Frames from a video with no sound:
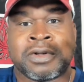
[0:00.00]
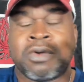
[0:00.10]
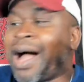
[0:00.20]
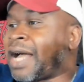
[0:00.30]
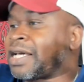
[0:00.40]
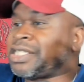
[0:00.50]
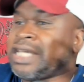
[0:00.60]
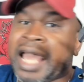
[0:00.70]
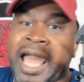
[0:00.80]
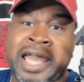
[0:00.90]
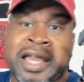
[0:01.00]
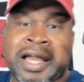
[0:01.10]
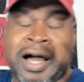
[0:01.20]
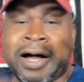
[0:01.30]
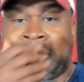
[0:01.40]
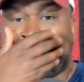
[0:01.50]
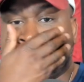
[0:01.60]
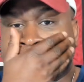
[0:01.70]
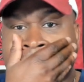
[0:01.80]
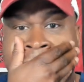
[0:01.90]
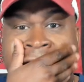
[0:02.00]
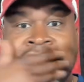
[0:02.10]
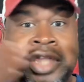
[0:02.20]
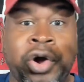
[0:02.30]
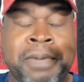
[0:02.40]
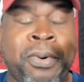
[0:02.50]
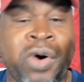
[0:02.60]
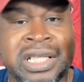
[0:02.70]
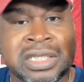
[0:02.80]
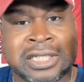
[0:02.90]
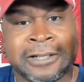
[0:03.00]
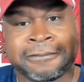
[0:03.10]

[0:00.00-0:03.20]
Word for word: Why? Cause she ain't um getting thirty points.